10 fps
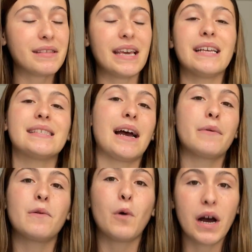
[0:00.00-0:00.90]
the things that
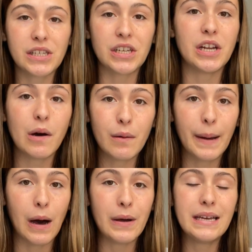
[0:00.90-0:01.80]
we want to know
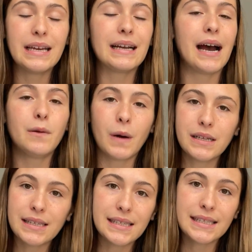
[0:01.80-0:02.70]
about, God
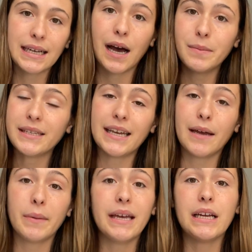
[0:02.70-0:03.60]
wants us to come to
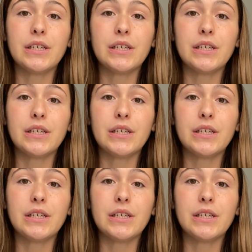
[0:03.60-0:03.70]
him,